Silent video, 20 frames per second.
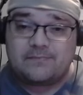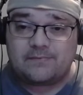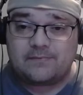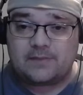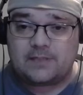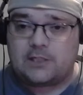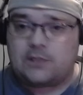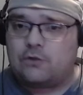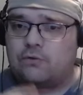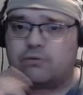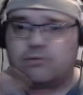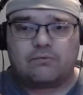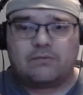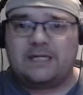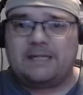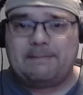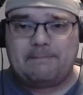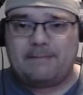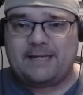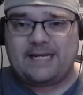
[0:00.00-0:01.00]

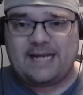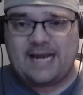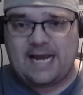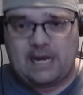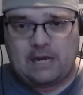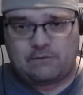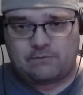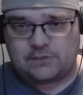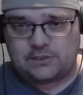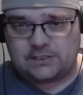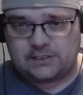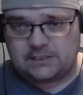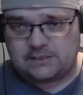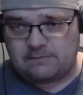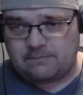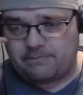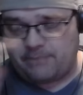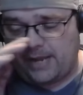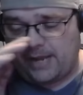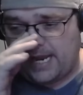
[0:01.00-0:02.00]
creep me out
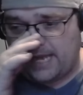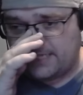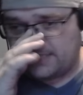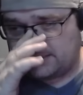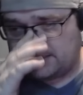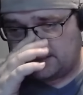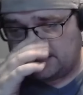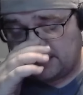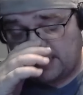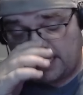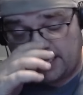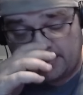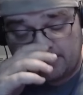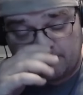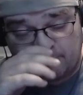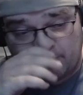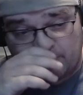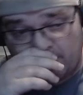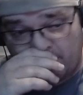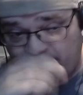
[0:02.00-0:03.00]
past, like,
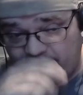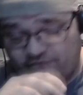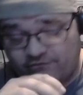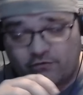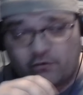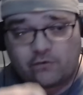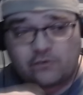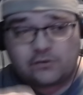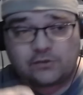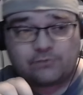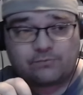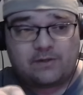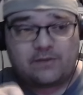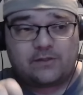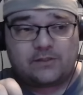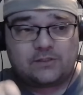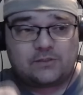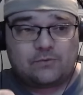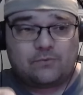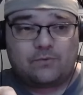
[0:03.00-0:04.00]
when I first read
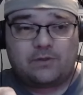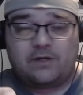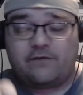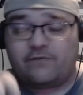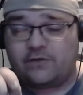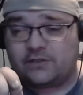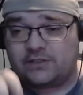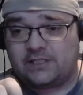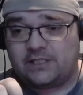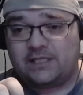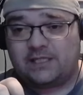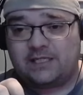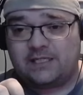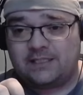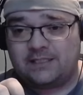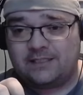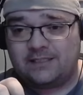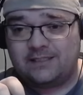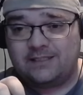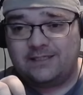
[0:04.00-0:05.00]
the story of
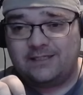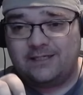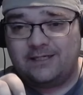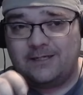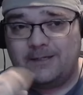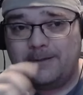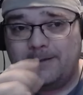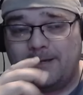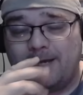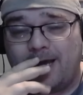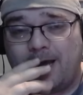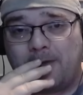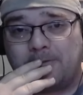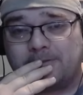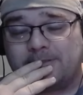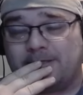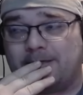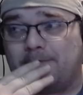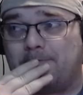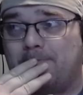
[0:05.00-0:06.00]
Auxilian, I
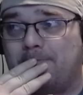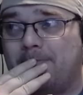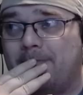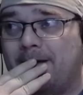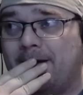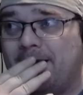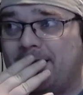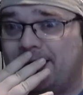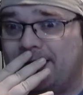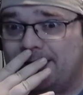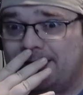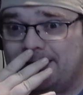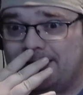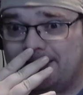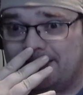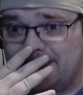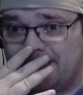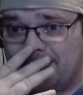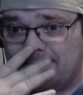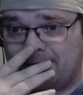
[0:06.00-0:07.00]
was like, my
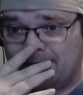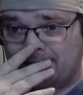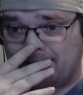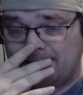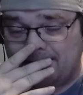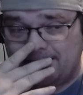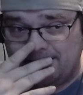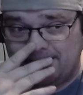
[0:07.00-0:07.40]
God.